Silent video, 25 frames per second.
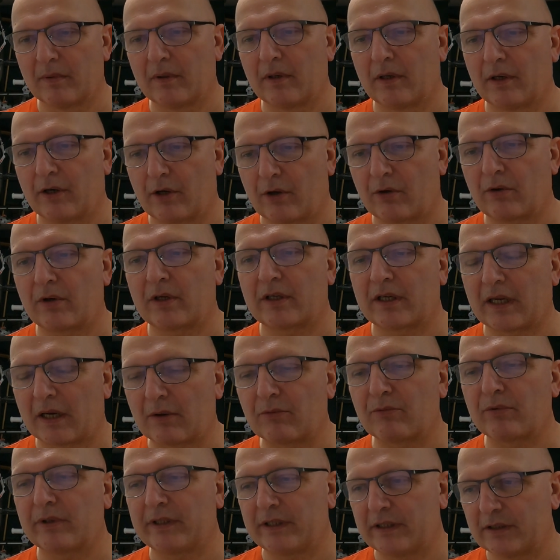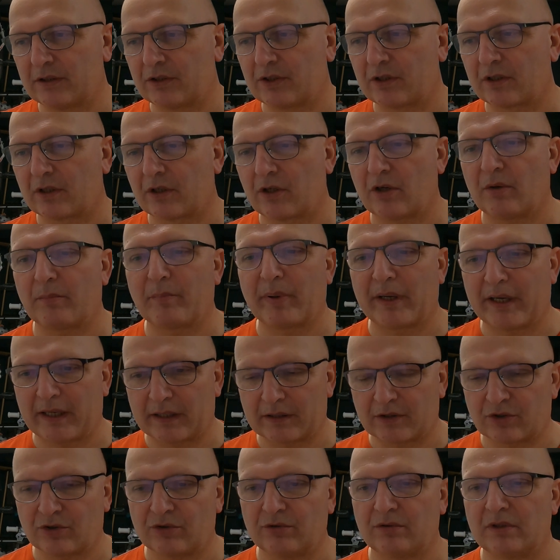longer downrange
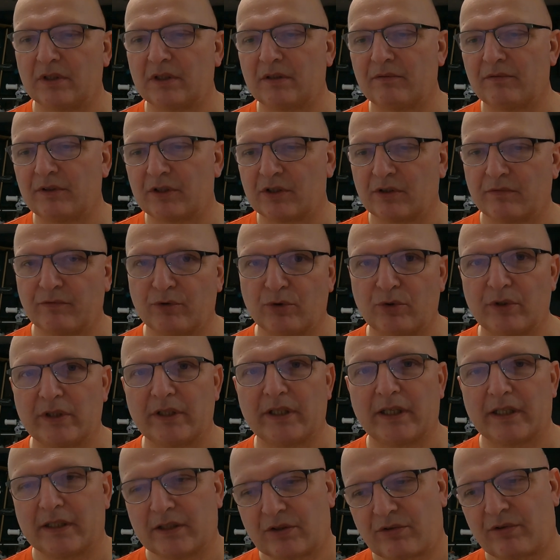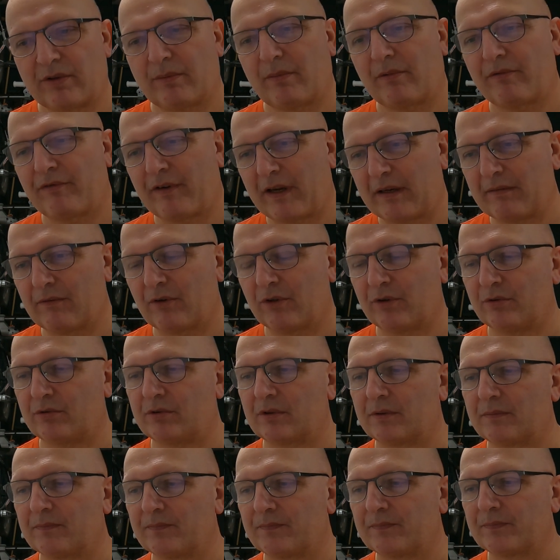compared to the Vithavuori N555
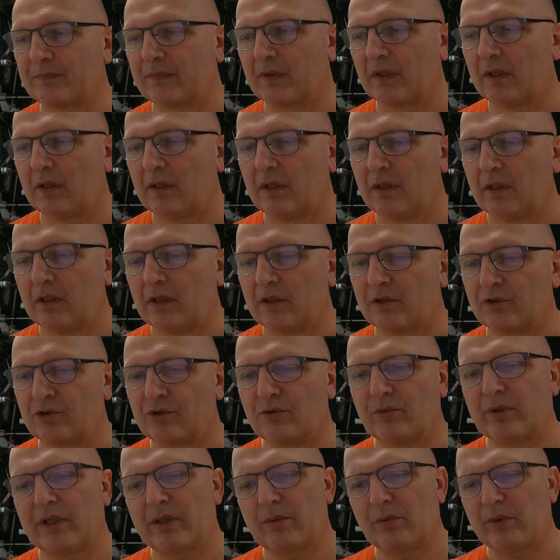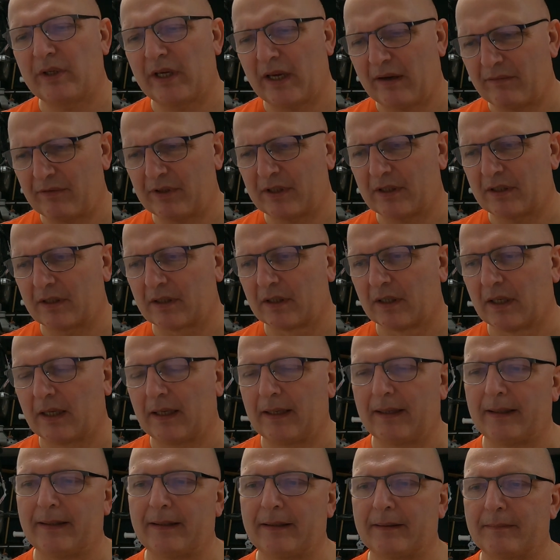load. So here we have it,
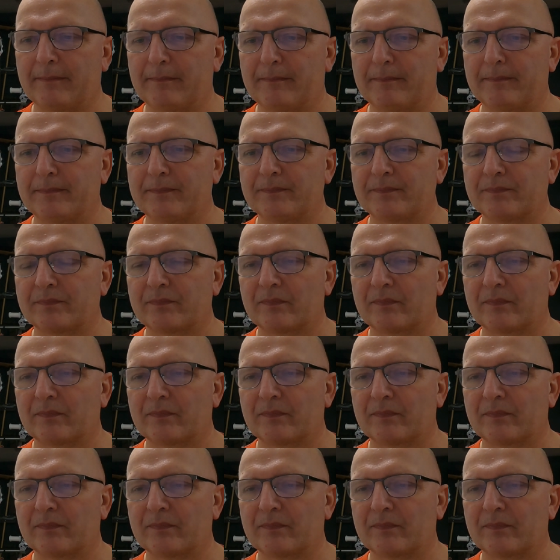and